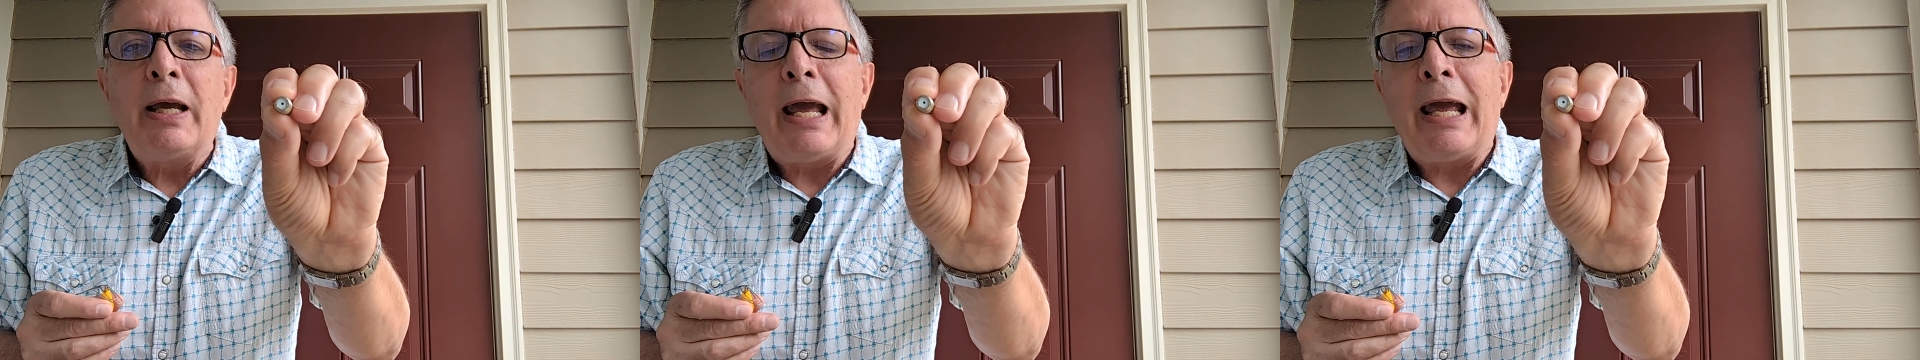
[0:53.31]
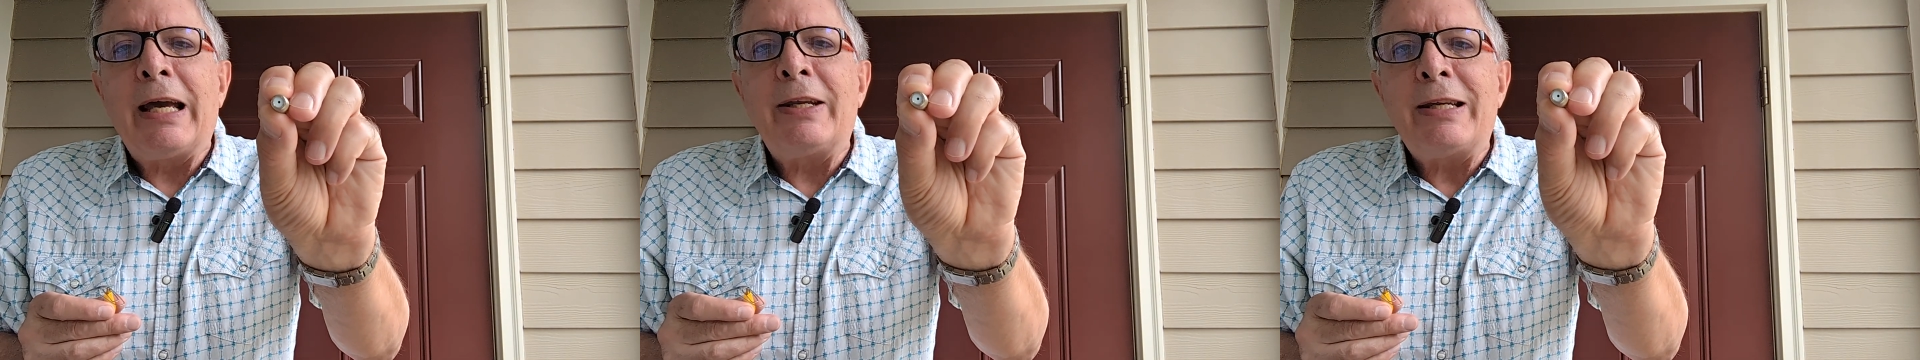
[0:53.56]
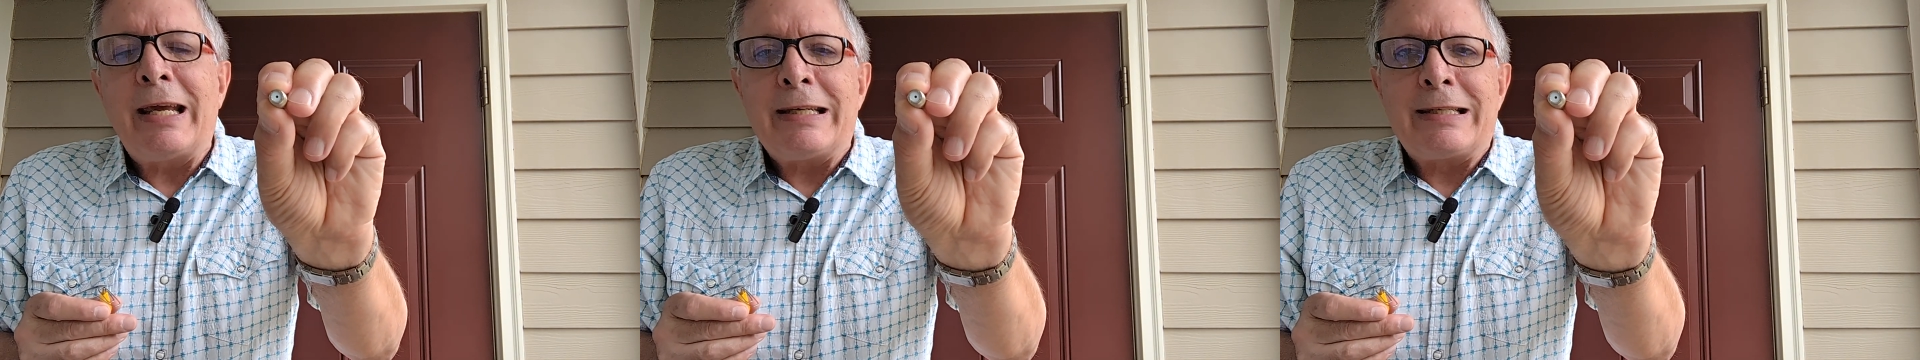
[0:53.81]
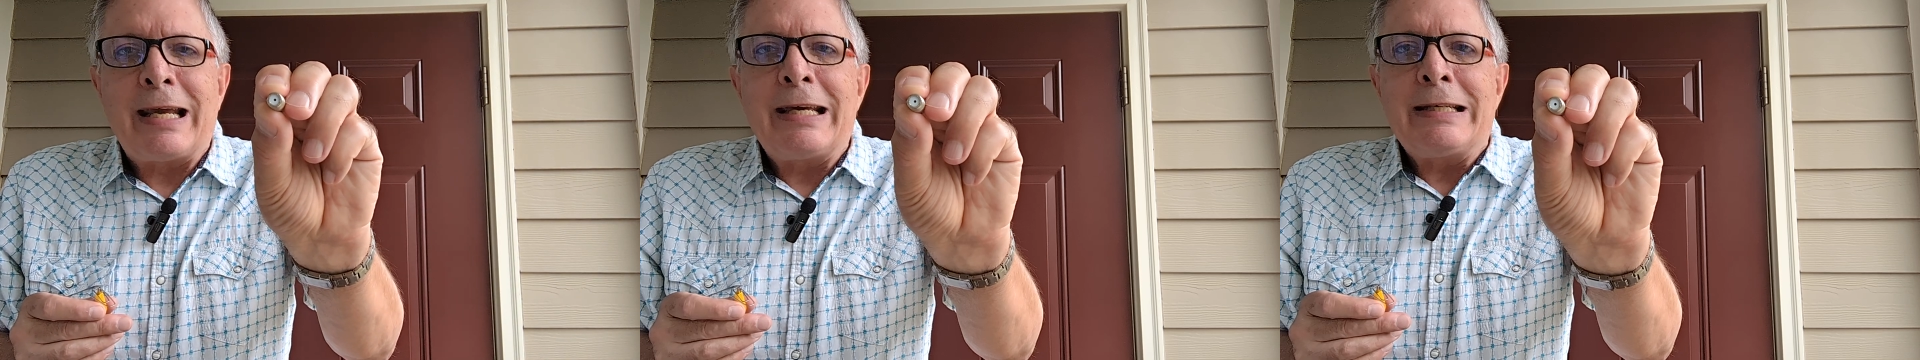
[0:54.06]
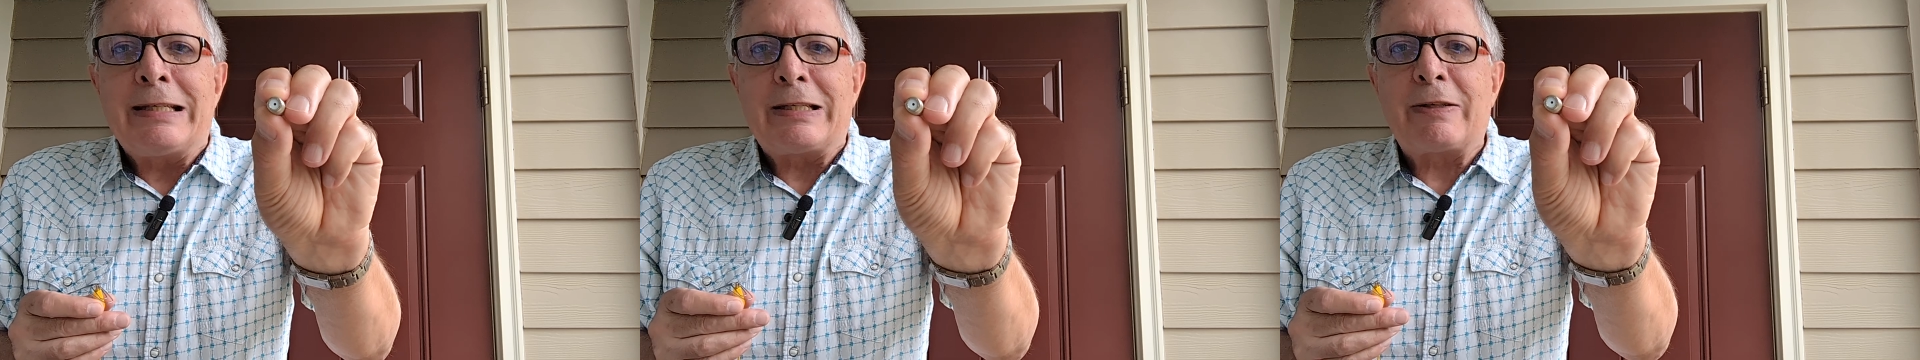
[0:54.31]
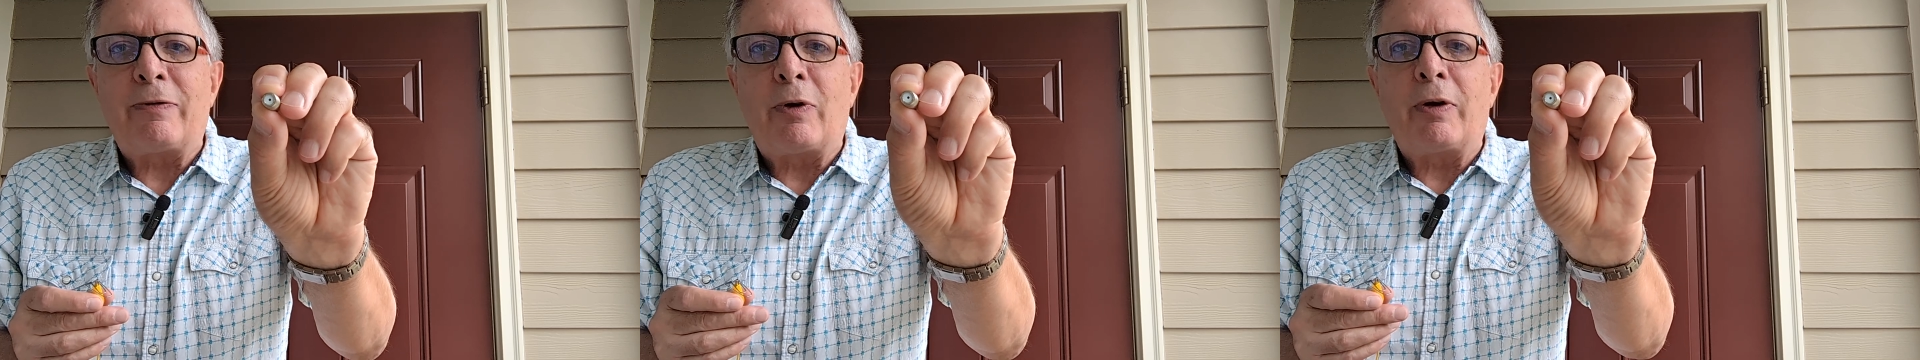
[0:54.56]
and
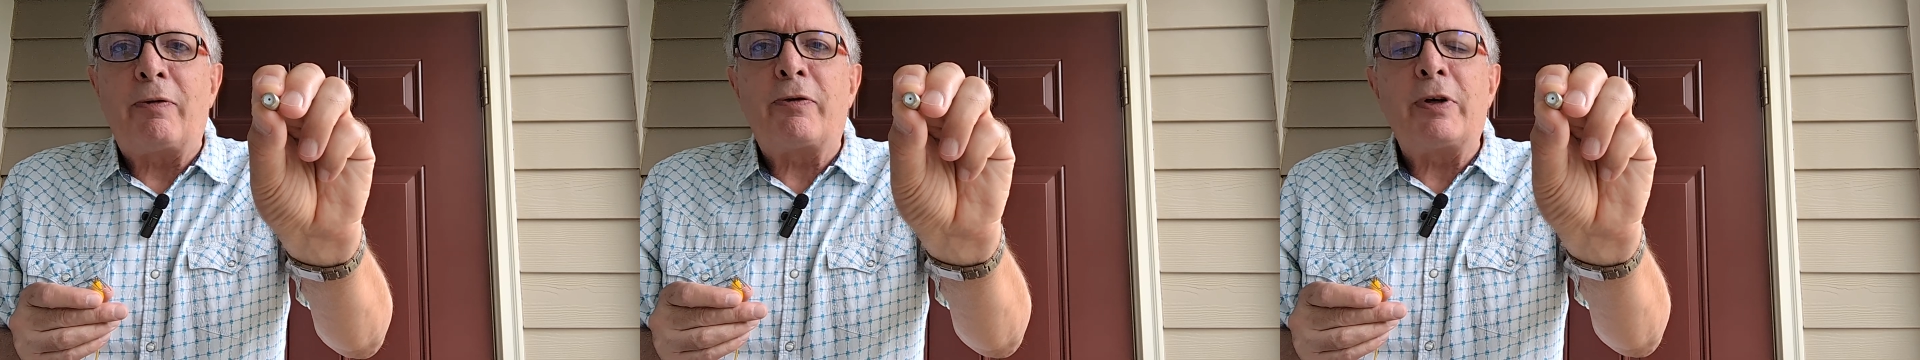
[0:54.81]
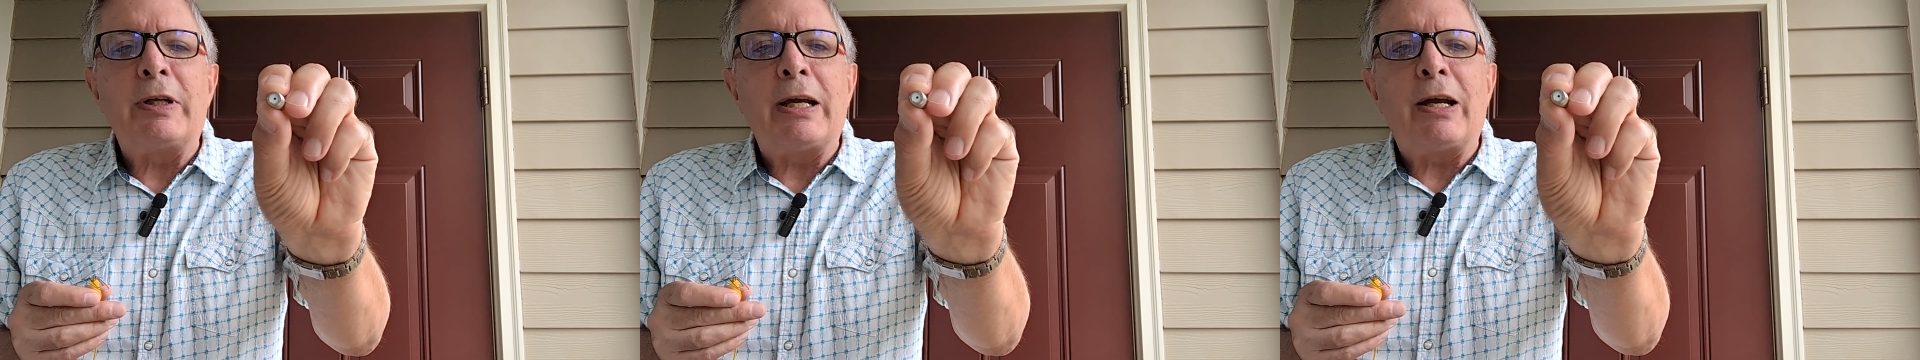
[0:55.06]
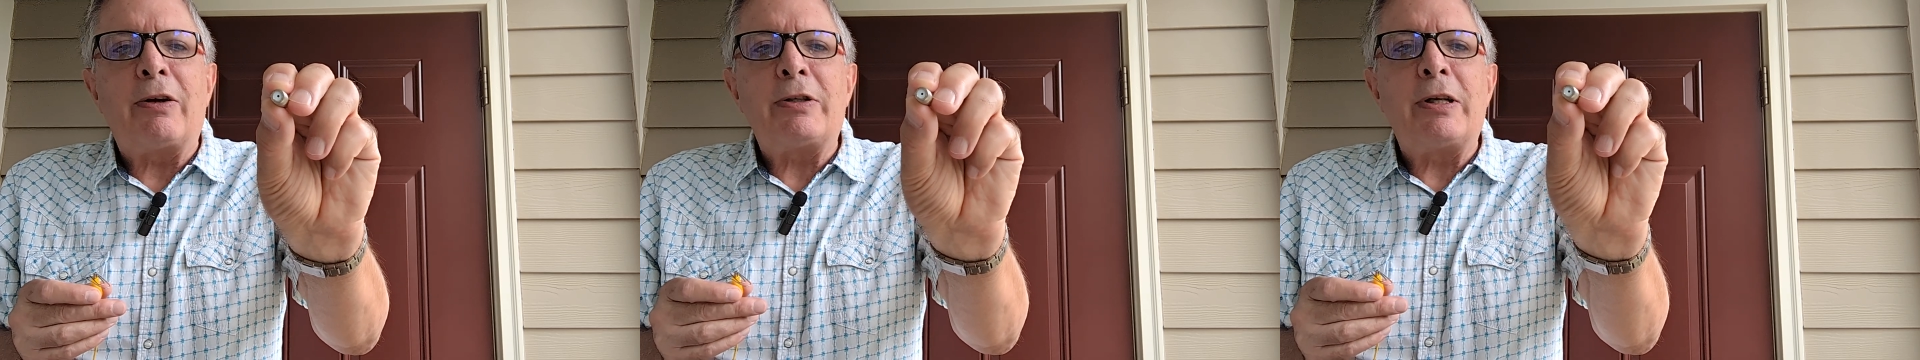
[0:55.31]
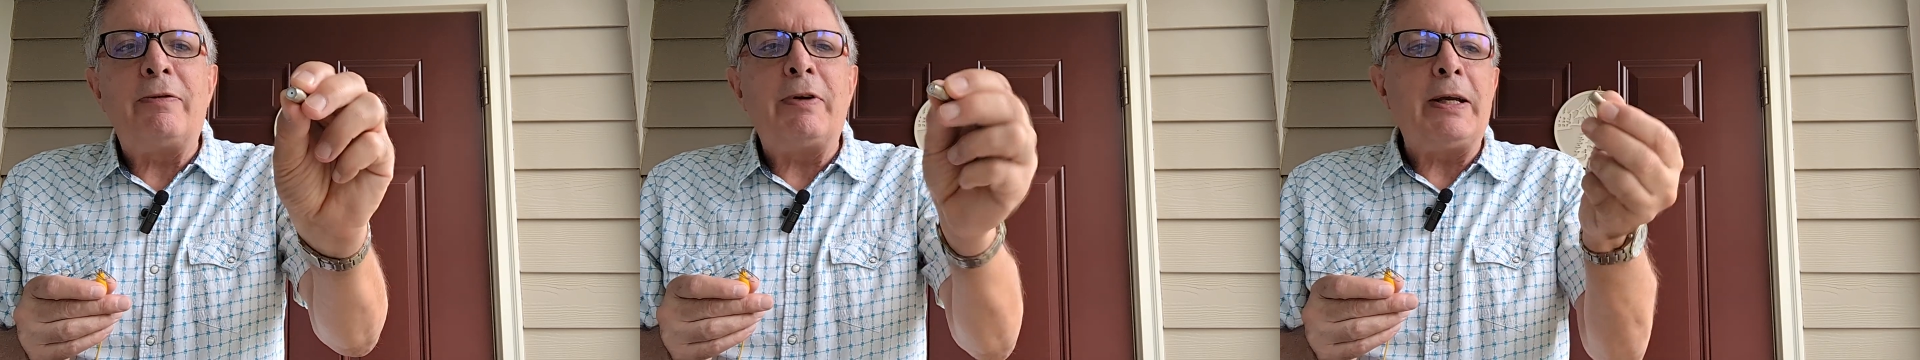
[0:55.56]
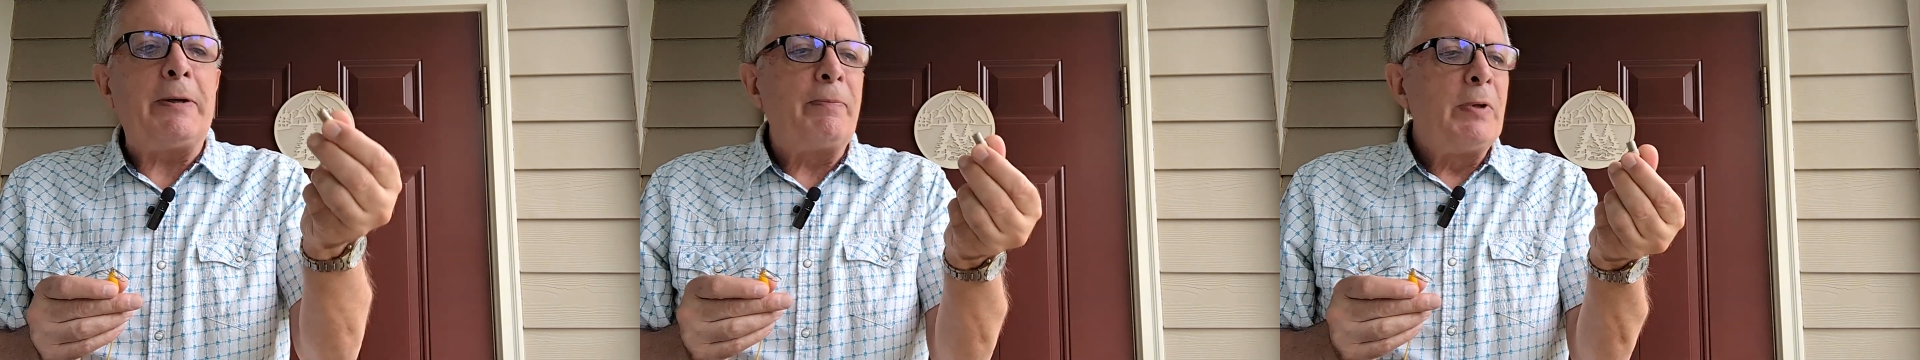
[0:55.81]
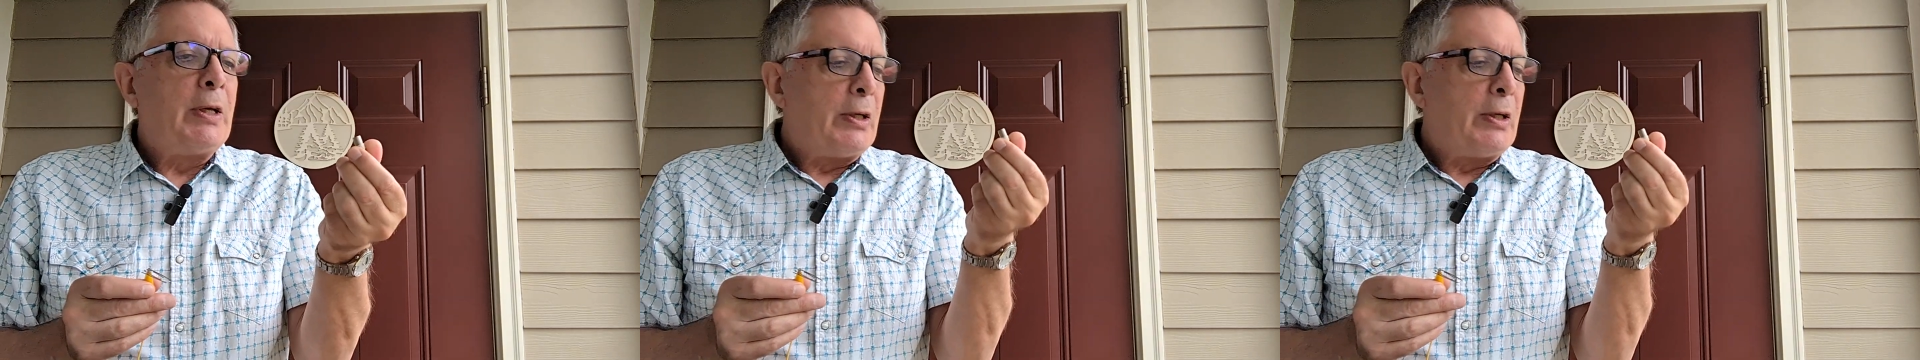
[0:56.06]
antennas for free-to-air TV.